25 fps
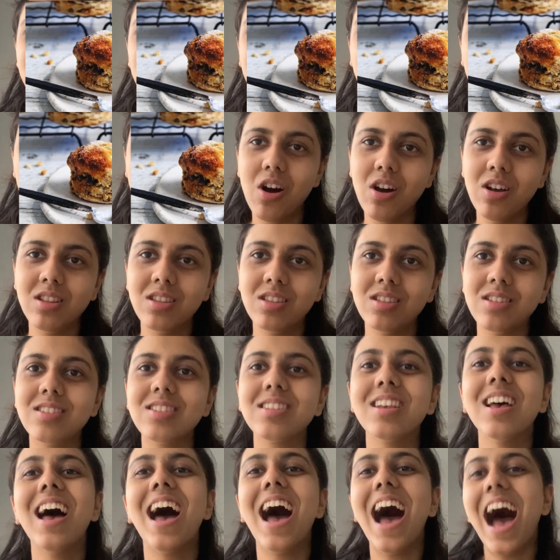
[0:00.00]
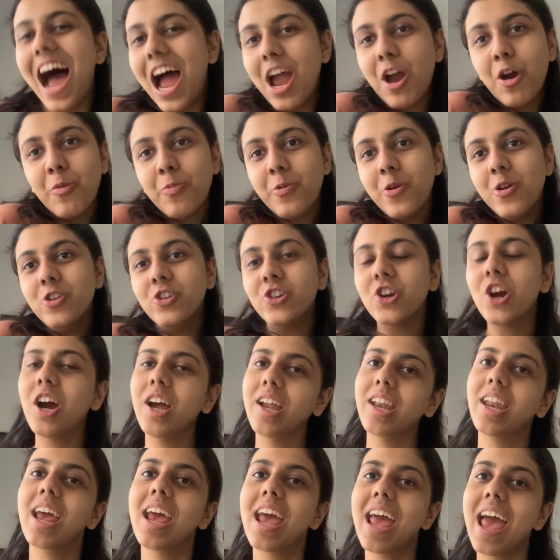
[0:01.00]
scones. I hope you
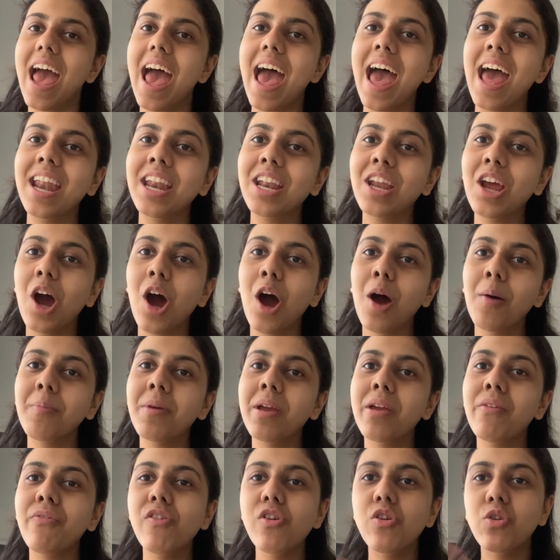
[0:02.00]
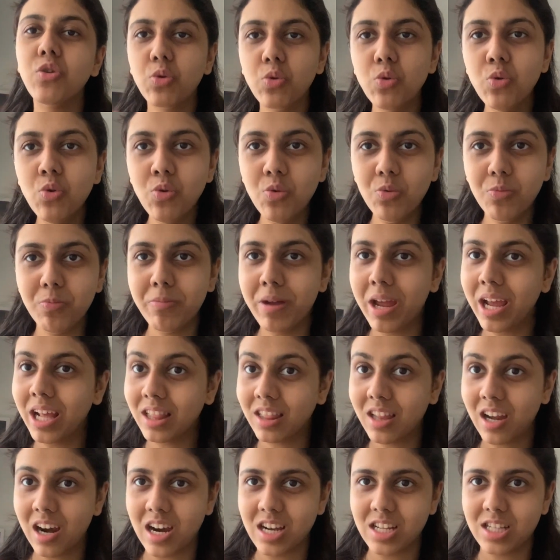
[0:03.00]
enjoyed. And if you do
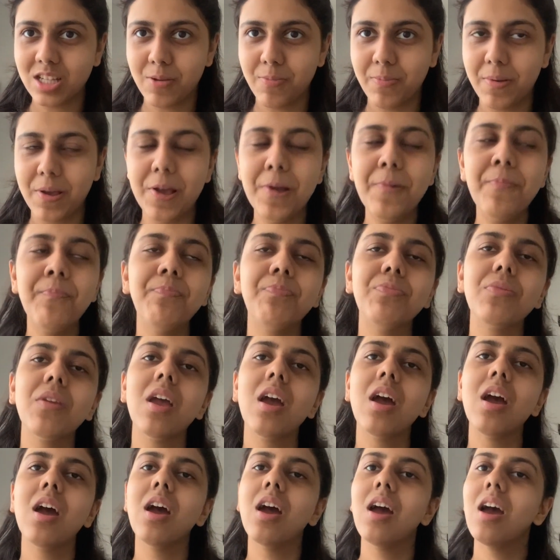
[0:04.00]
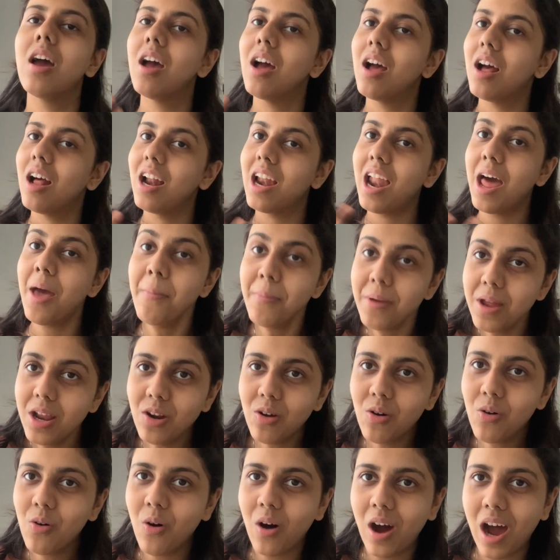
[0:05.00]
make the recipe, let me
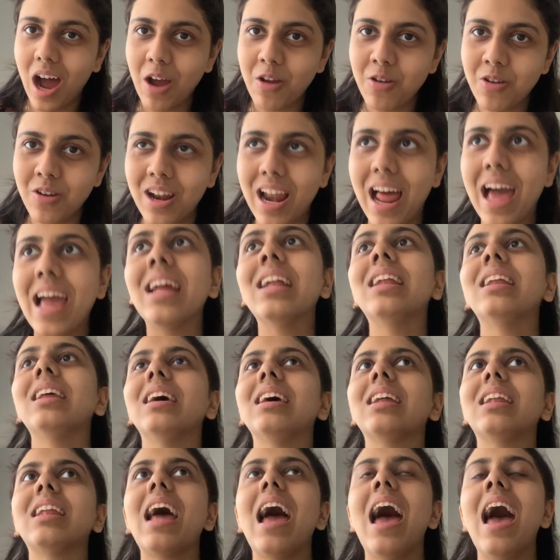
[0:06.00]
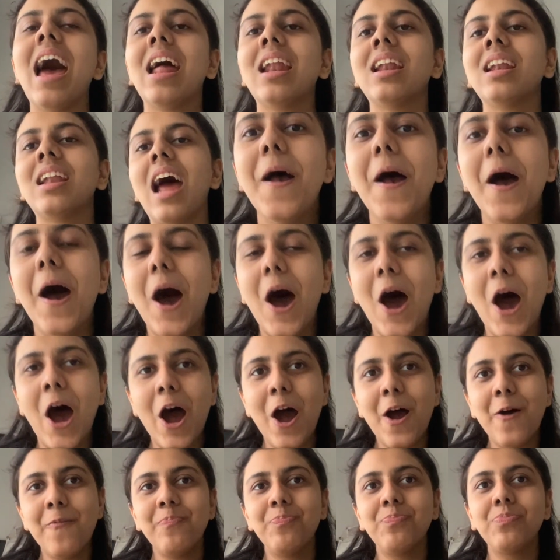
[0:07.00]
know how you liked it. And
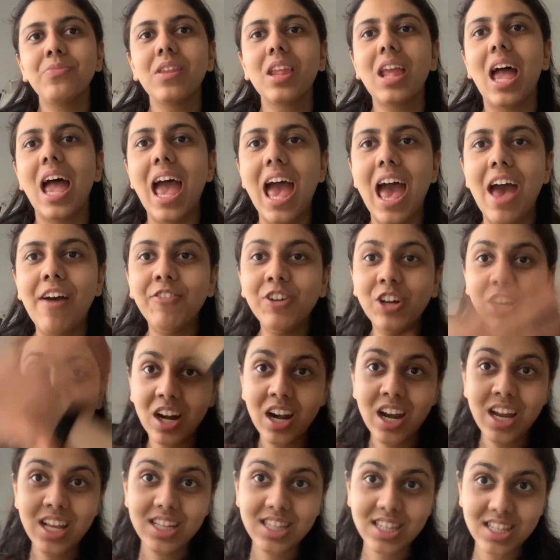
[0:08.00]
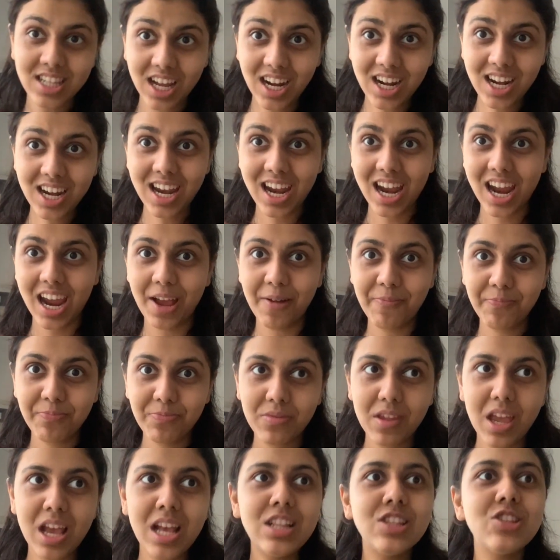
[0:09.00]
have a great Sunday.
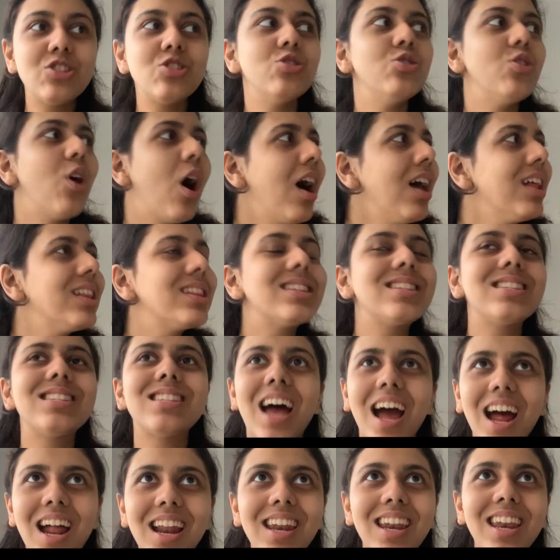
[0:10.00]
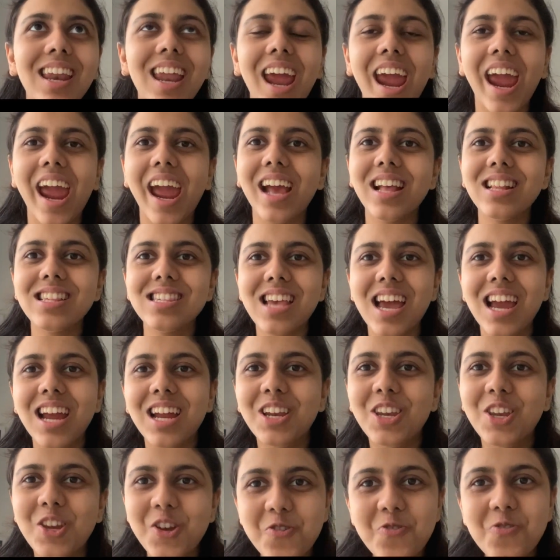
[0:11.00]
It's not Sunday. It's
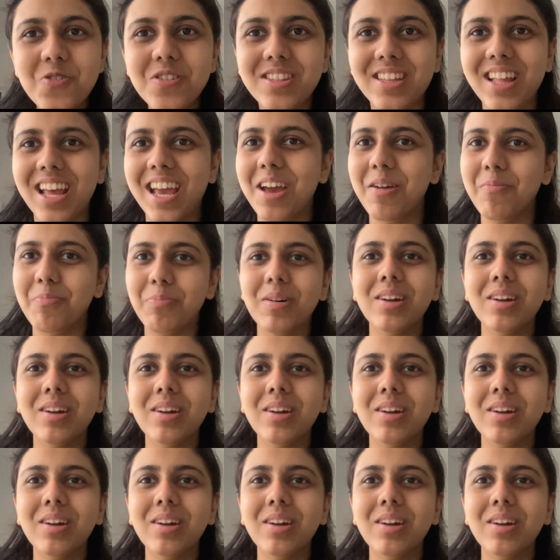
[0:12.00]
like Tuesday.